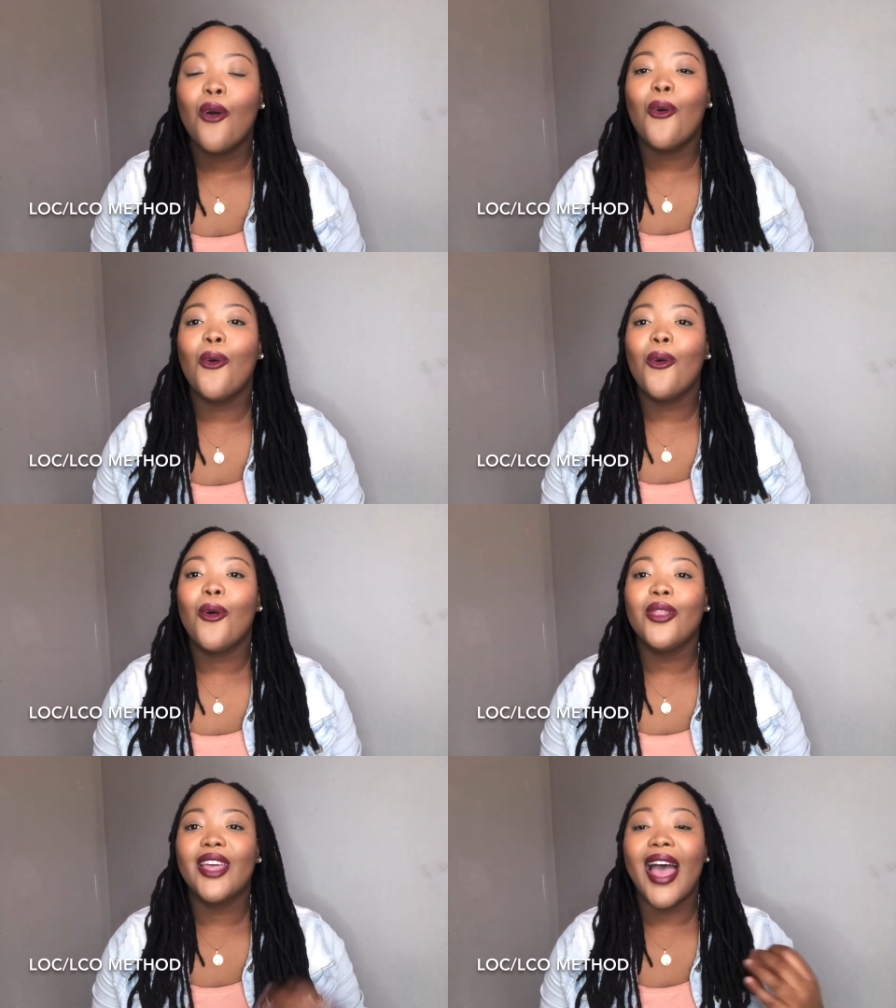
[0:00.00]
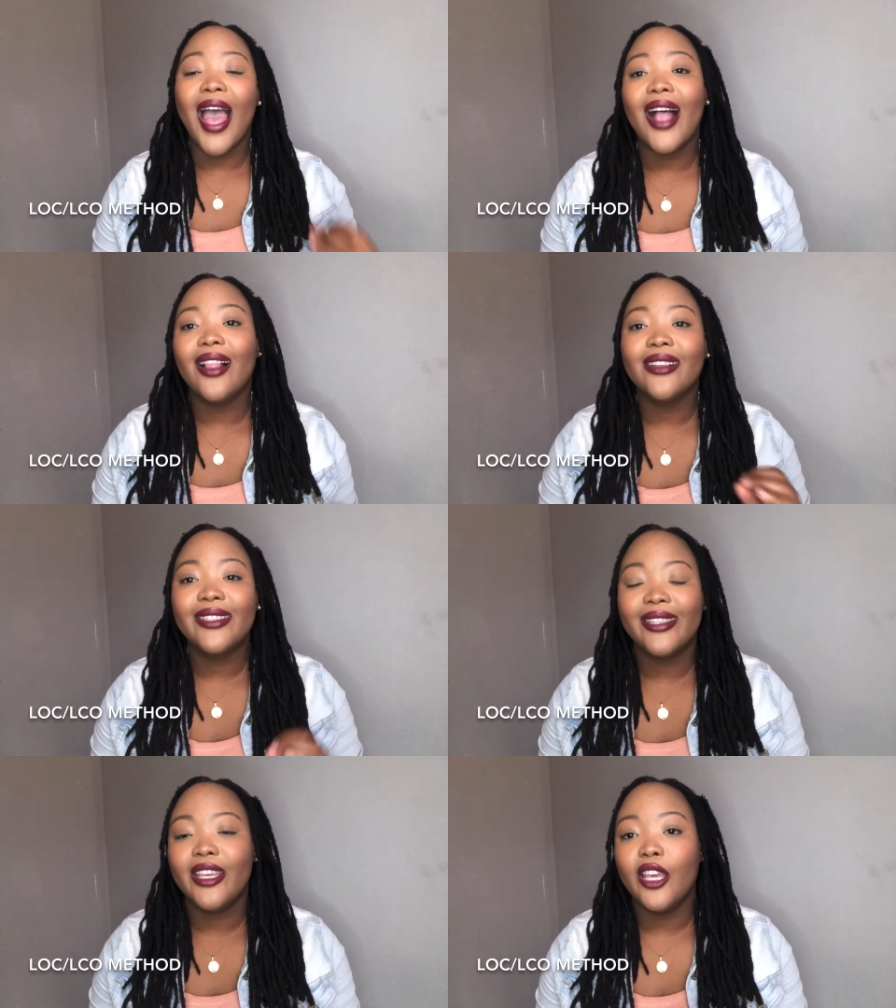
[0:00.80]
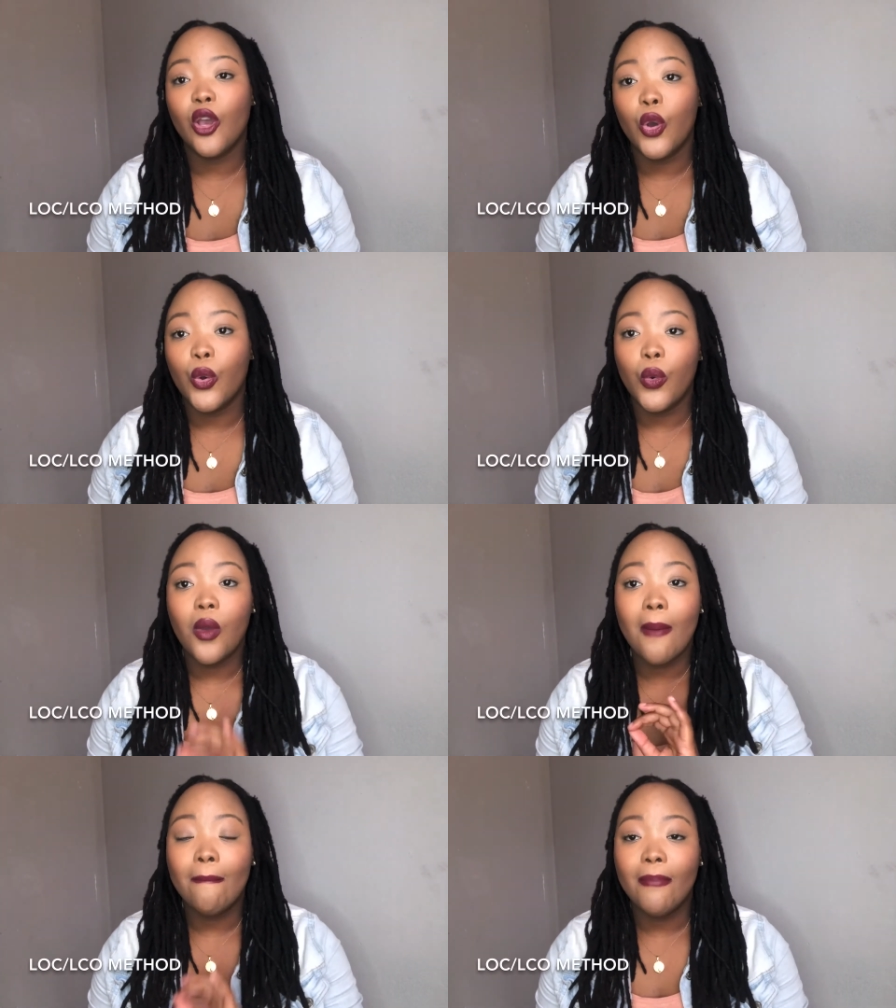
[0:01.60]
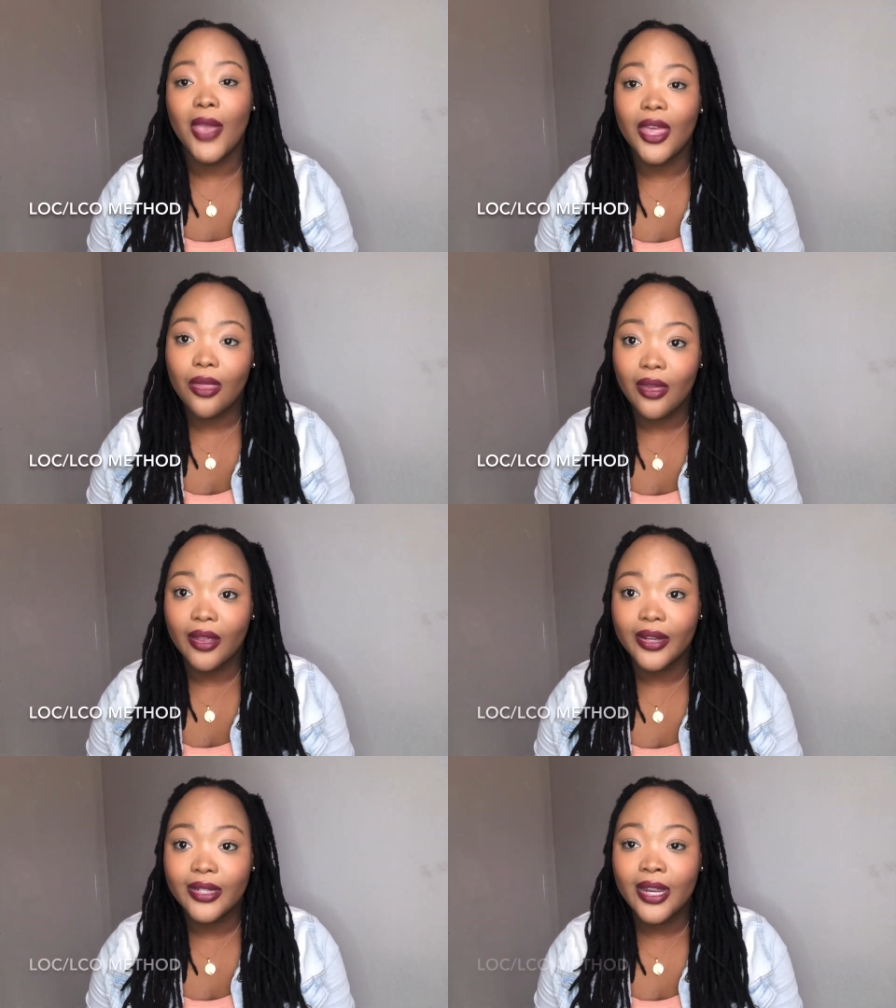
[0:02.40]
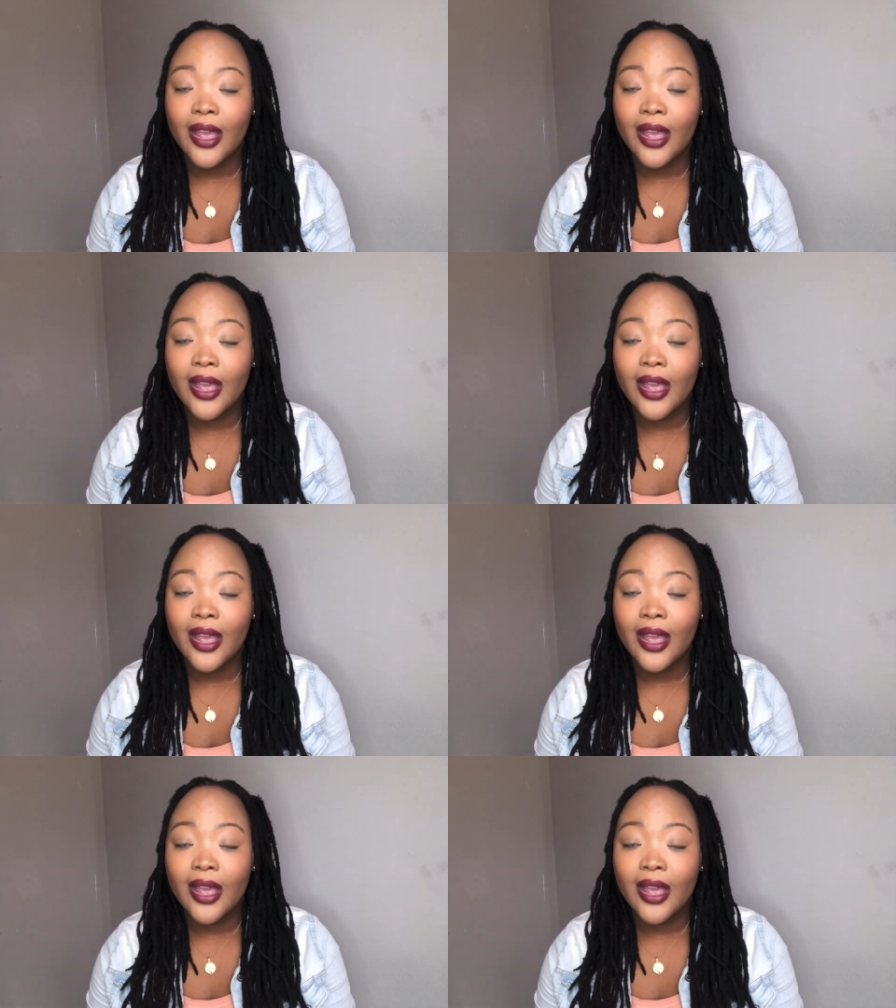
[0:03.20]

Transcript: or the LCO method.